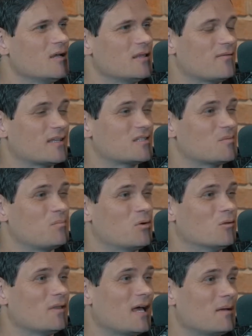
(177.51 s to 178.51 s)
They've had to
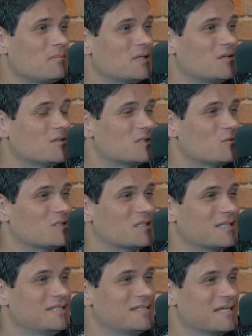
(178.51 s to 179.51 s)
pull that because it was
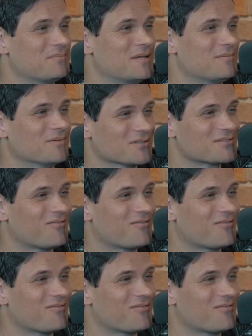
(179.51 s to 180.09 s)
deleting people's